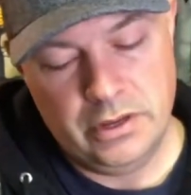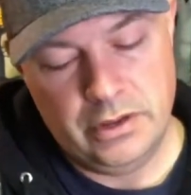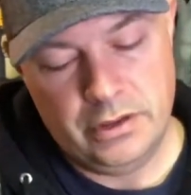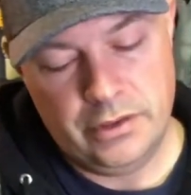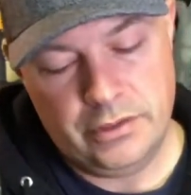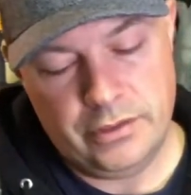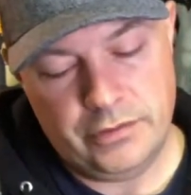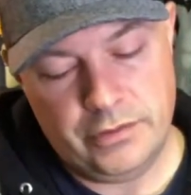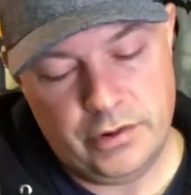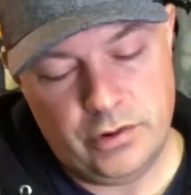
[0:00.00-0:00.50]

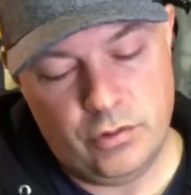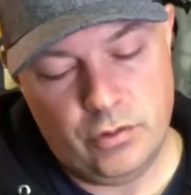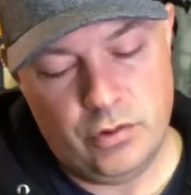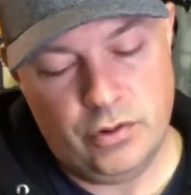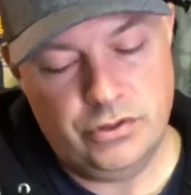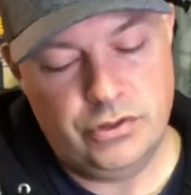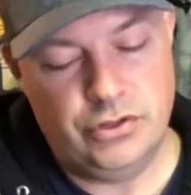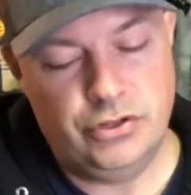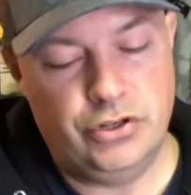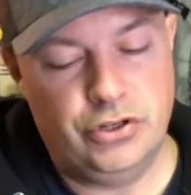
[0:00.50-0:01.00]
3/4
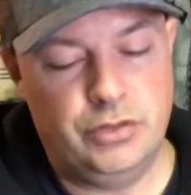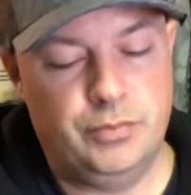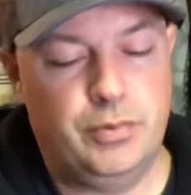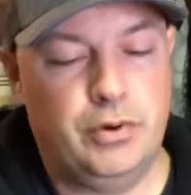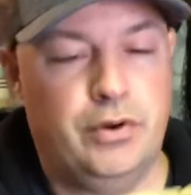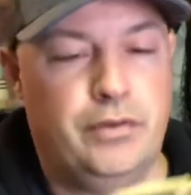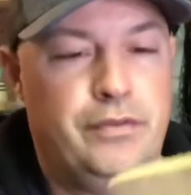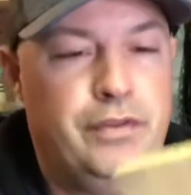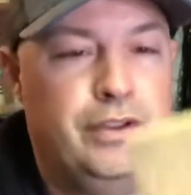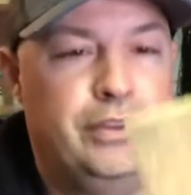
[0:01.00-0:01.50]
is just
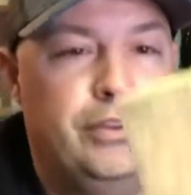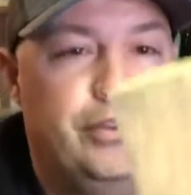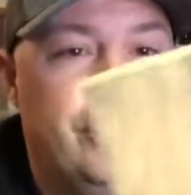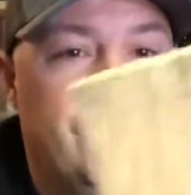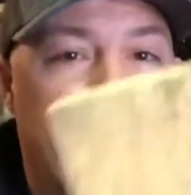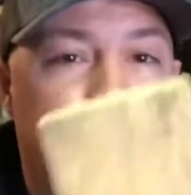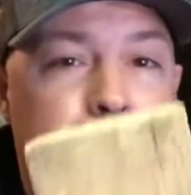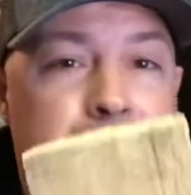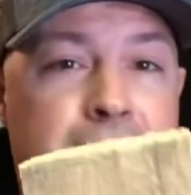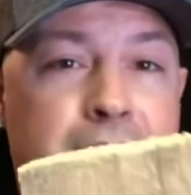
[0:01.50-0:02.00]
perfect. You're
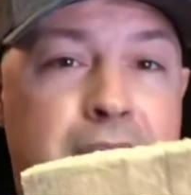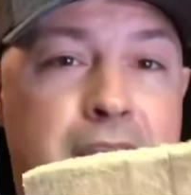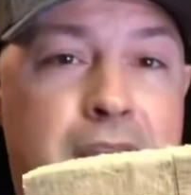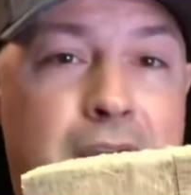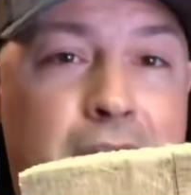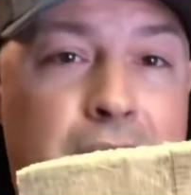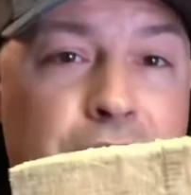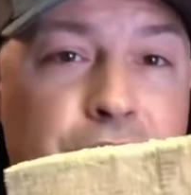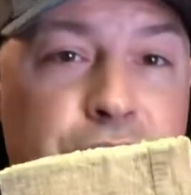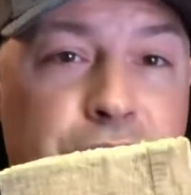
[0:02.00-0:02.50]
going to make a
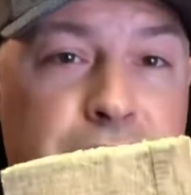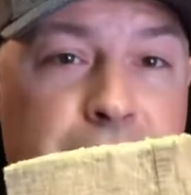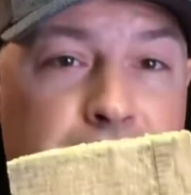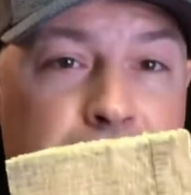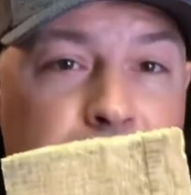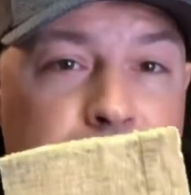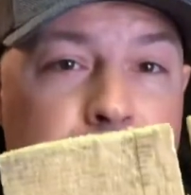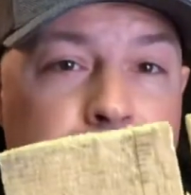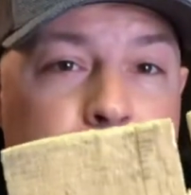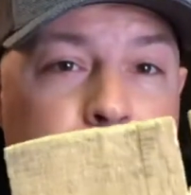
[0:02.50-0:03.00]
notch in
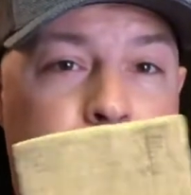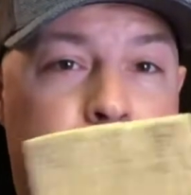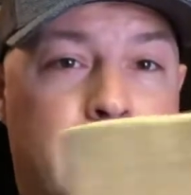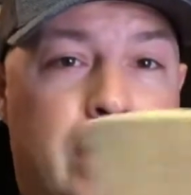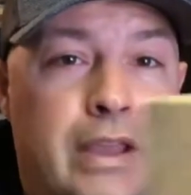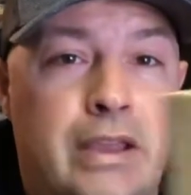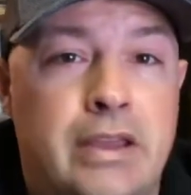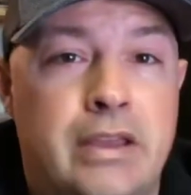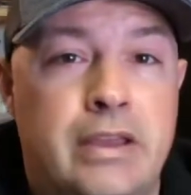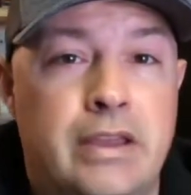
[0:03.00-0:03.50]
it,
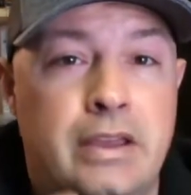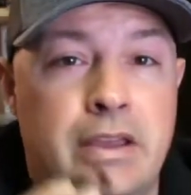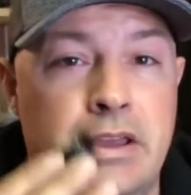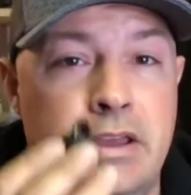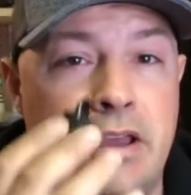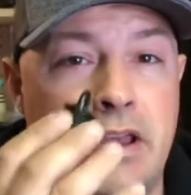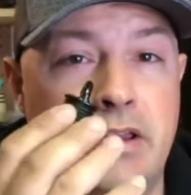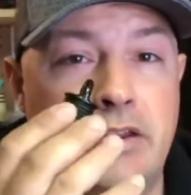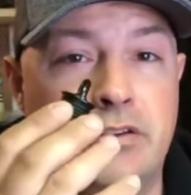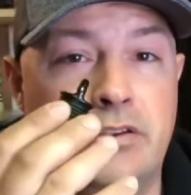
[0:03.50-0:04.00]
okay?
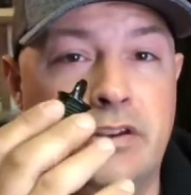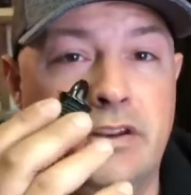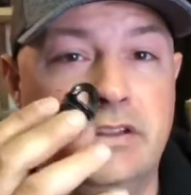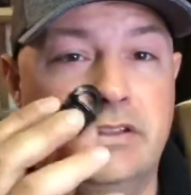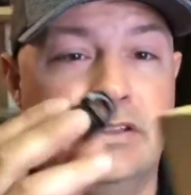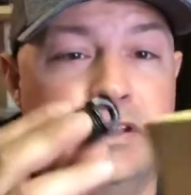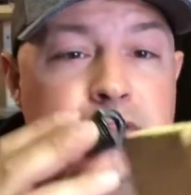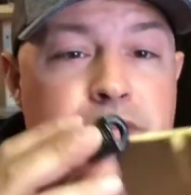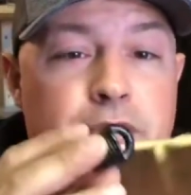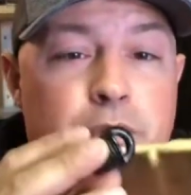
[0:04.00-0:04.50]
And you're going to
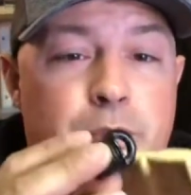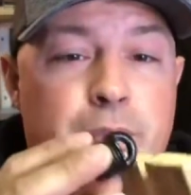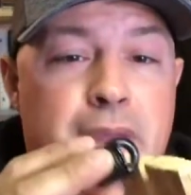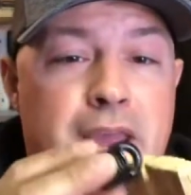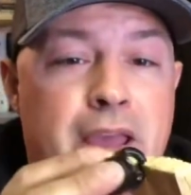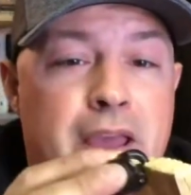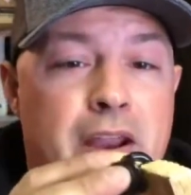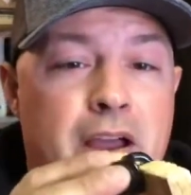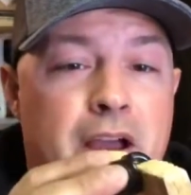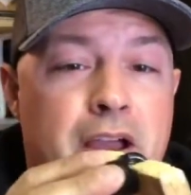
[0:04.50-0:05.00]
see if your
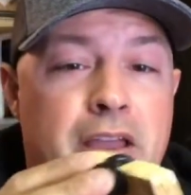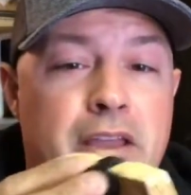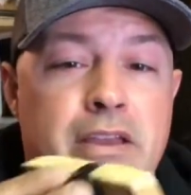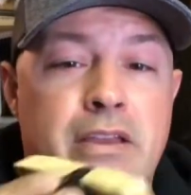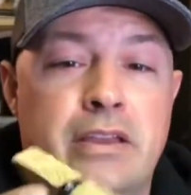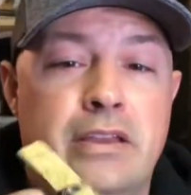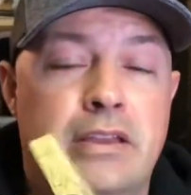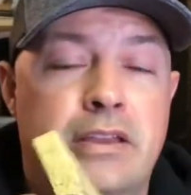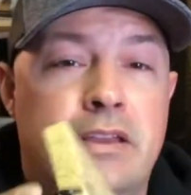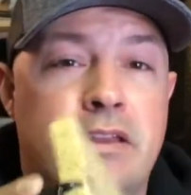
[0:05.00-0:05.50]
pad eye
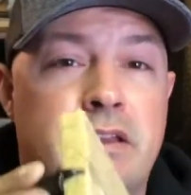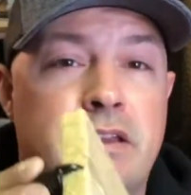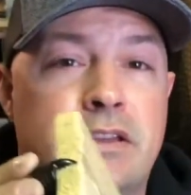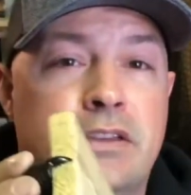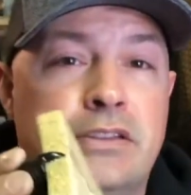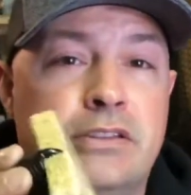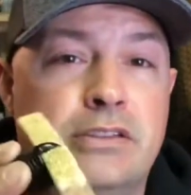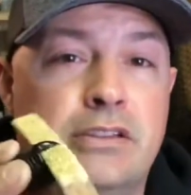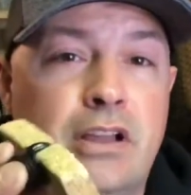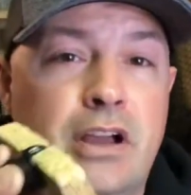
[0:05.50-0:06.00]

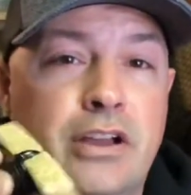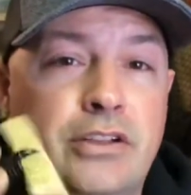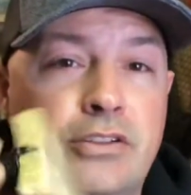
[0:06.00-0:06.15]
slides